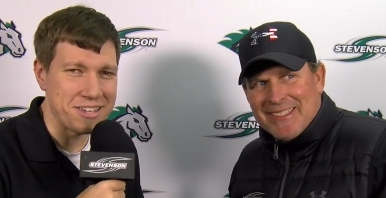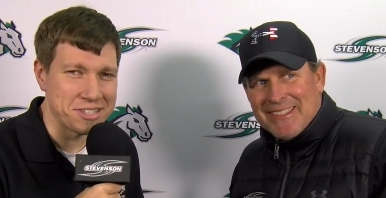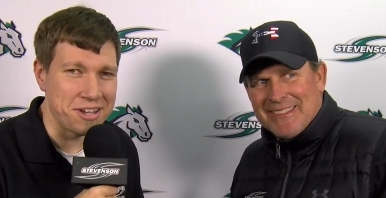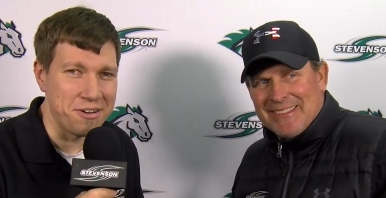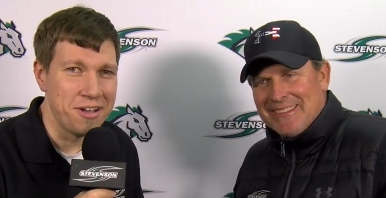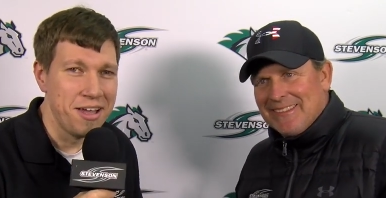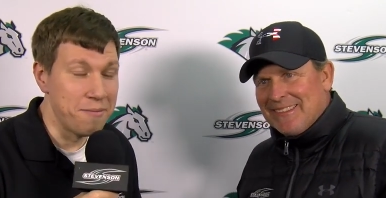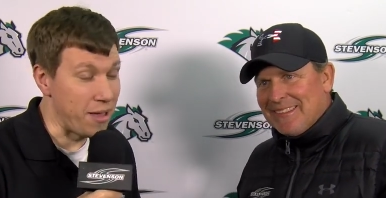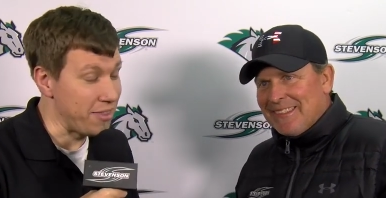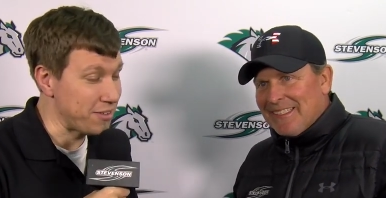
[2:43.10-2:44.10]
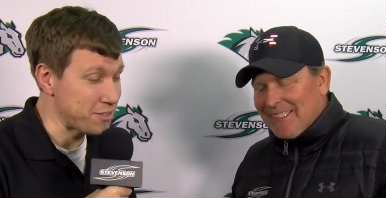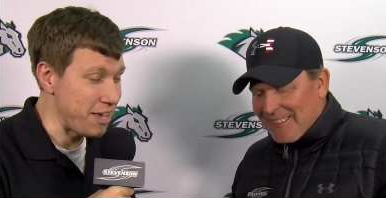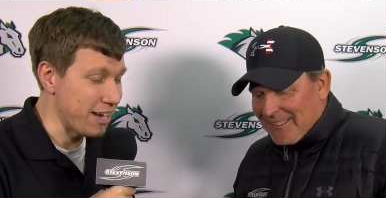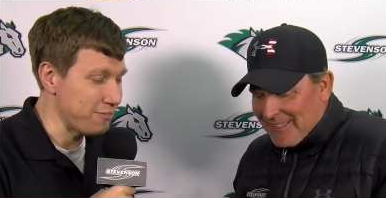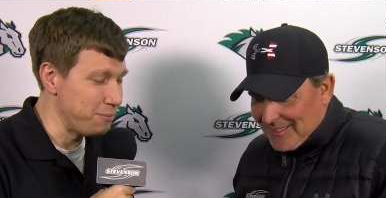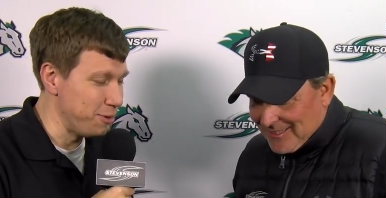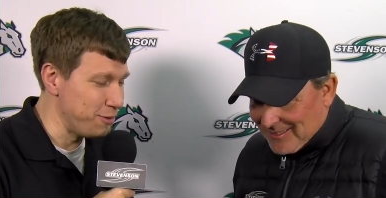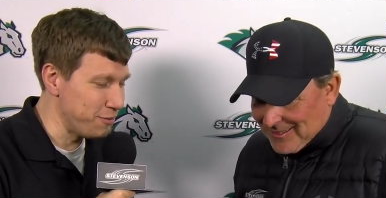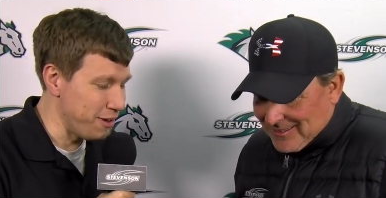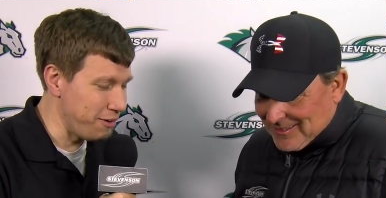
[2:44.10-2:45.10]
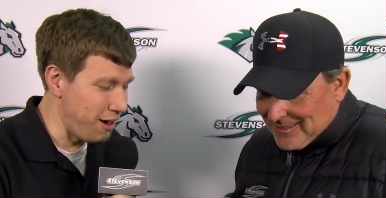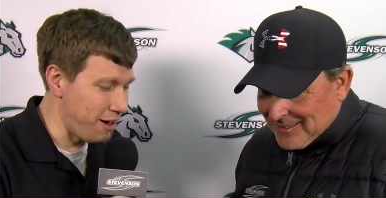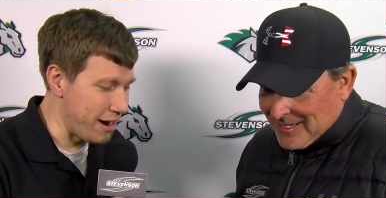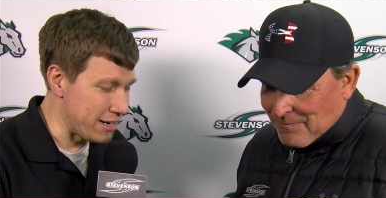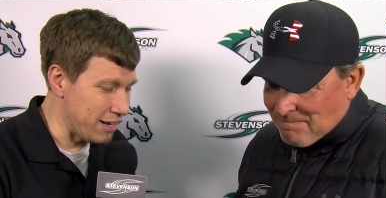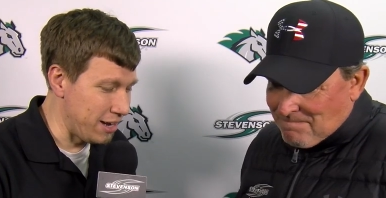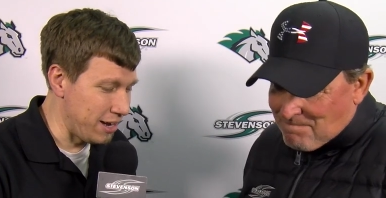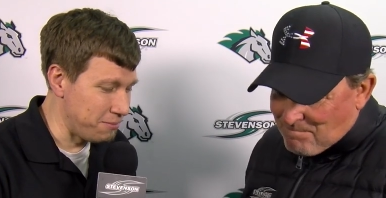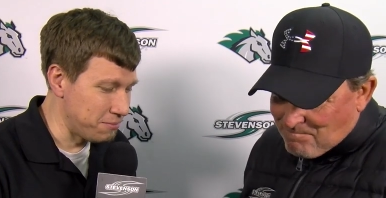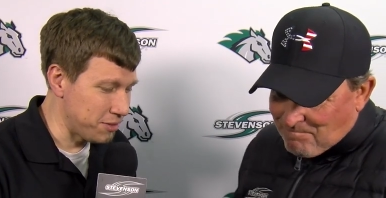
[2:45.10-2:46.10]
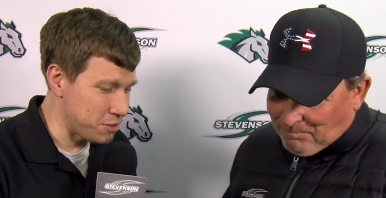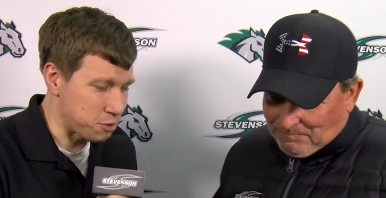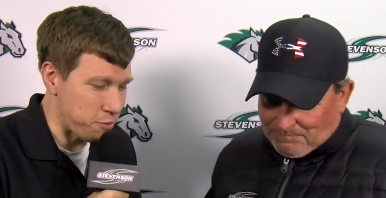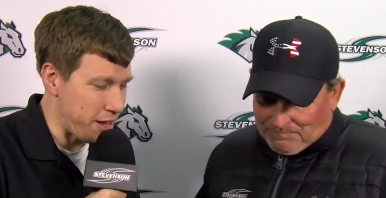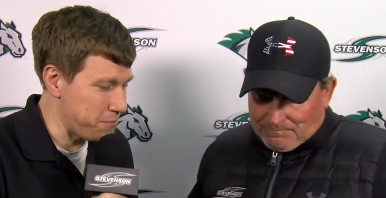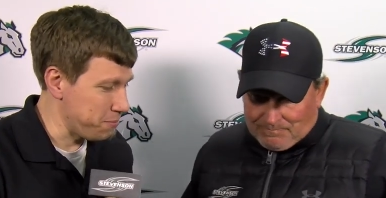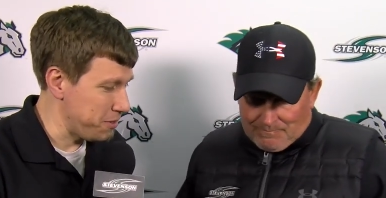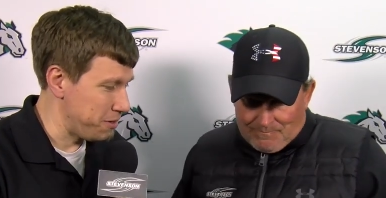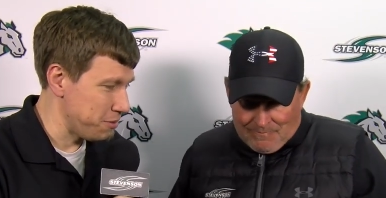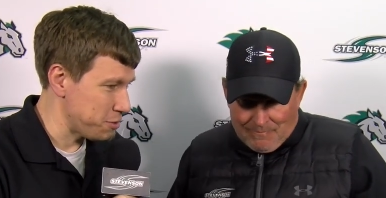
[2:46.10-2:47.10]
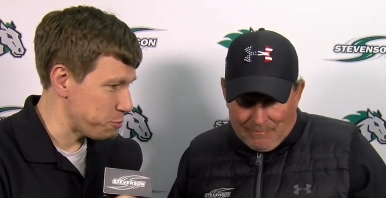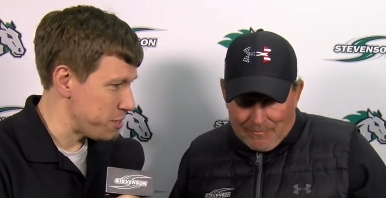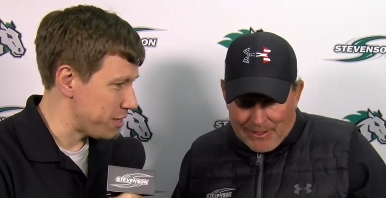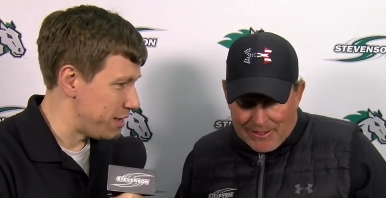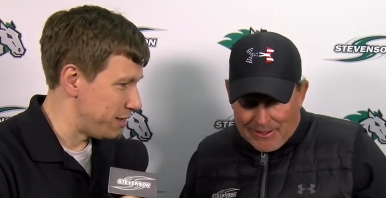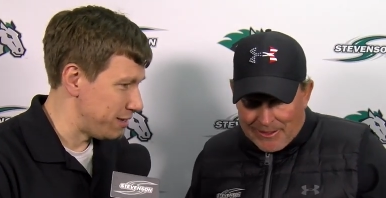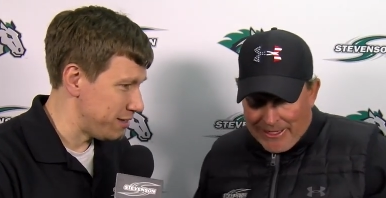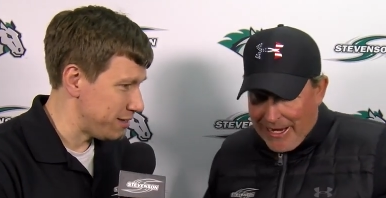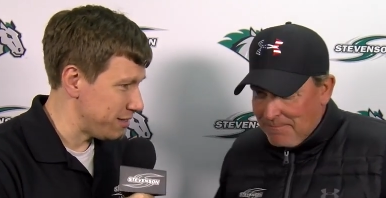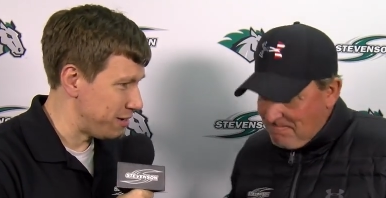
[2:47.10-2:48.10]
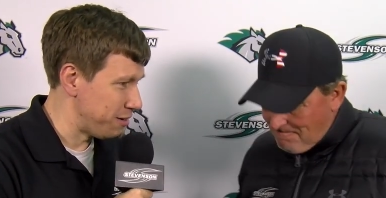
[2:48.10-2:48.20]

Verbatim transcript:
Speaker 1: Just go, man. That's a heck of a move, though. All right, um, let's just wrap. You know, this weekend. Yeah. You